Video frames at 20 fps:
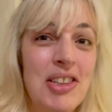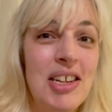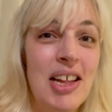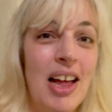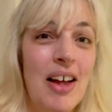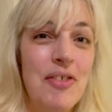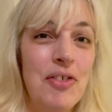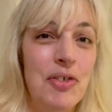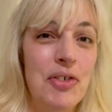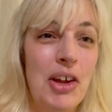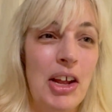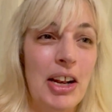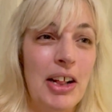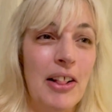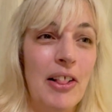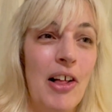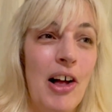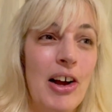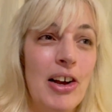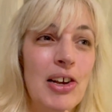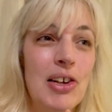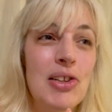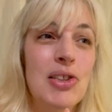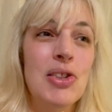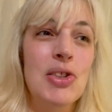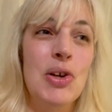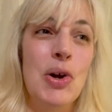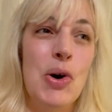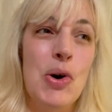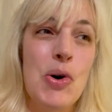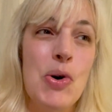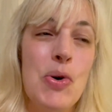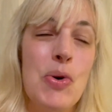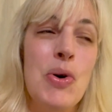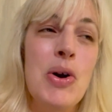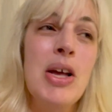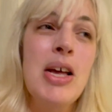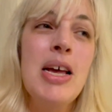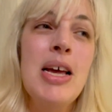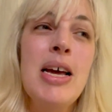till after 10 o'clock. So,
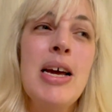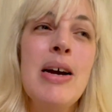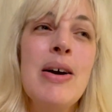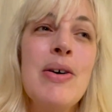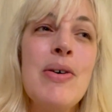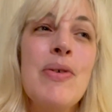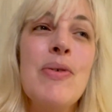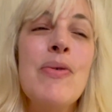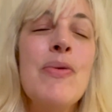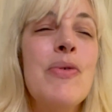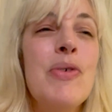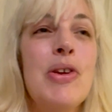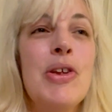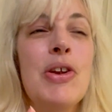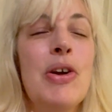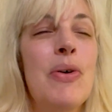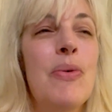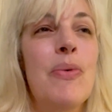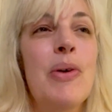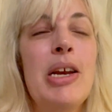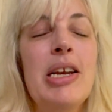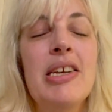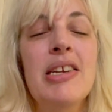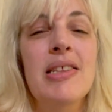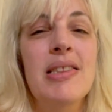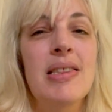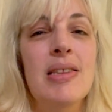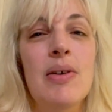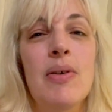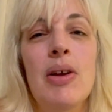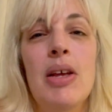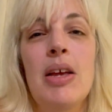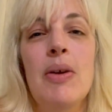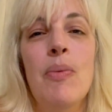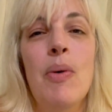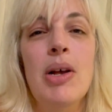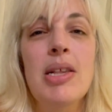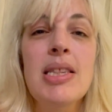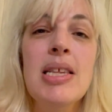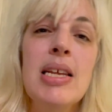
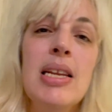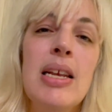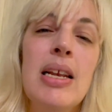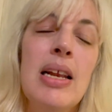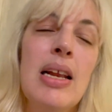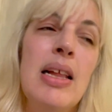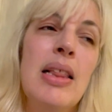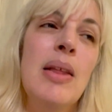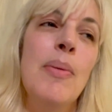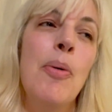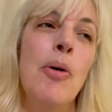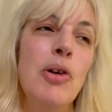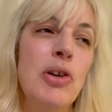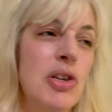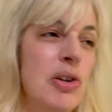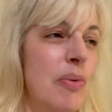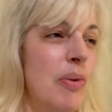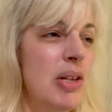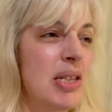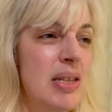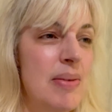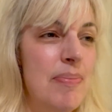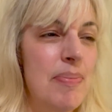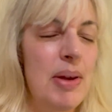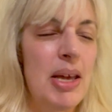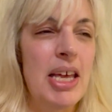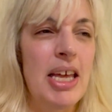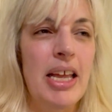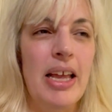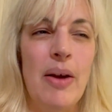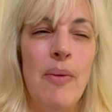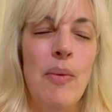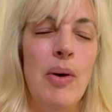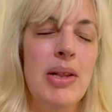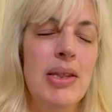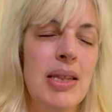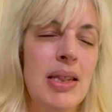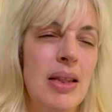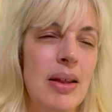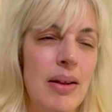the portion wasn't big. It
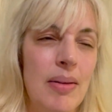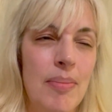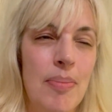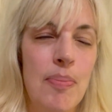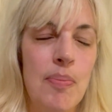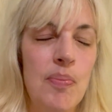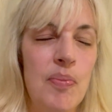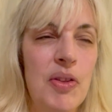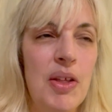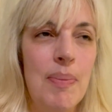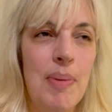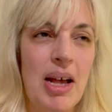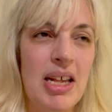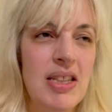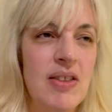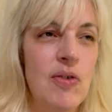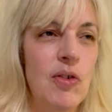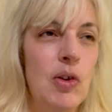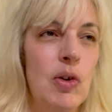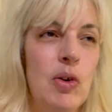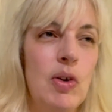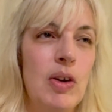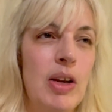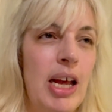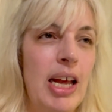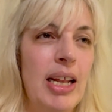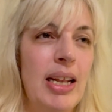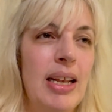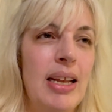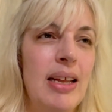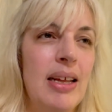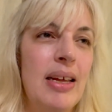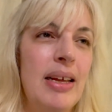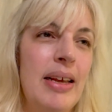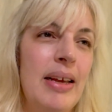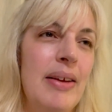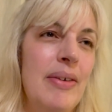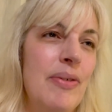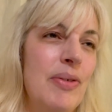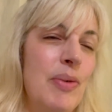wasn't the best food, and
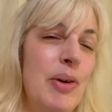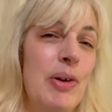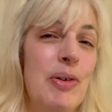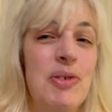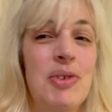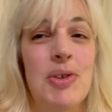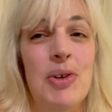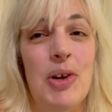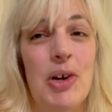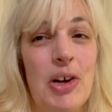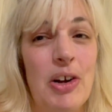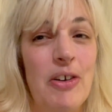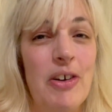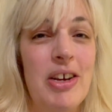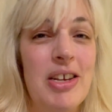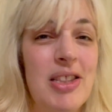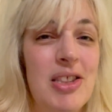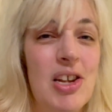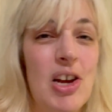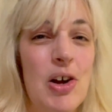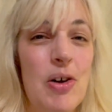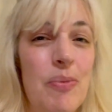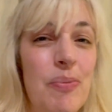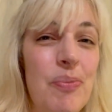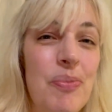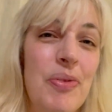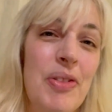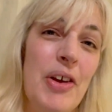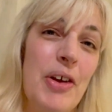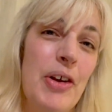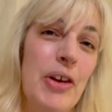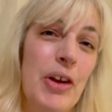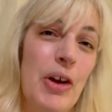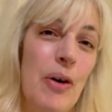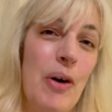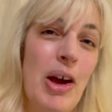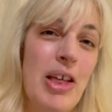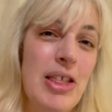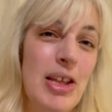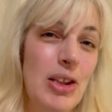we were still hungry. So there you go.
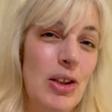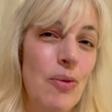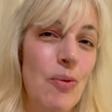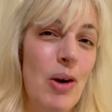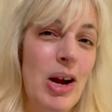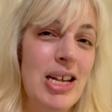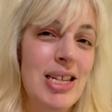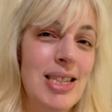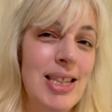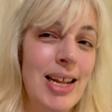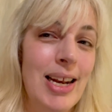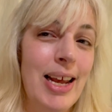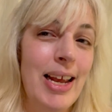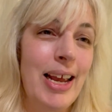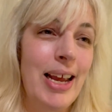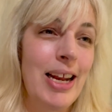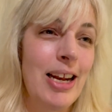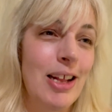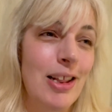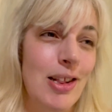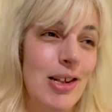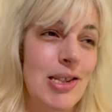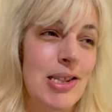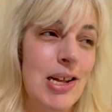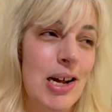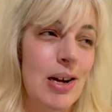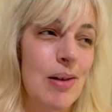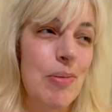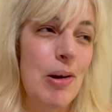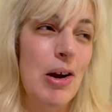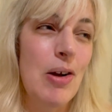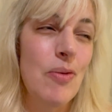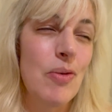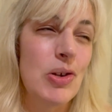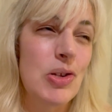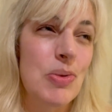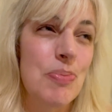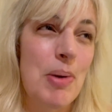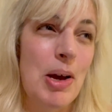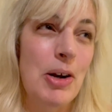I think the rice that I ate at the snack bar
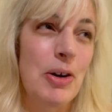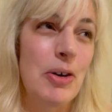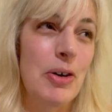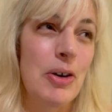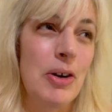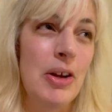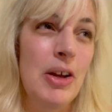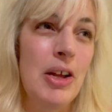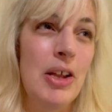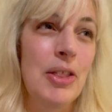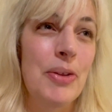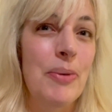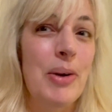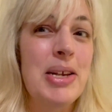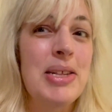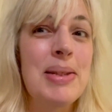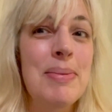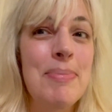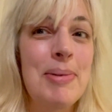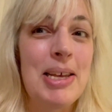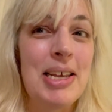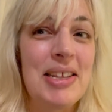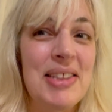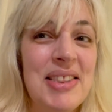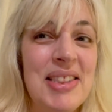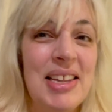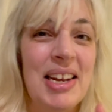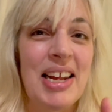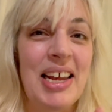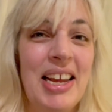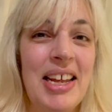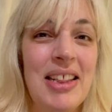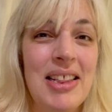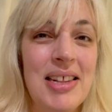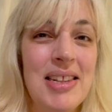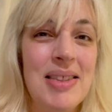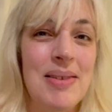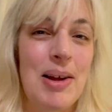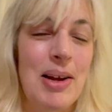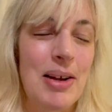was better. The rice and beans that I ate at the
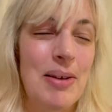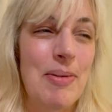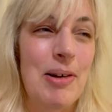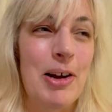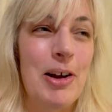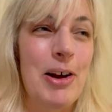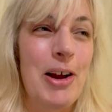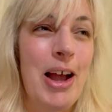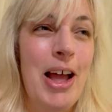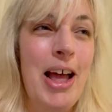snack bar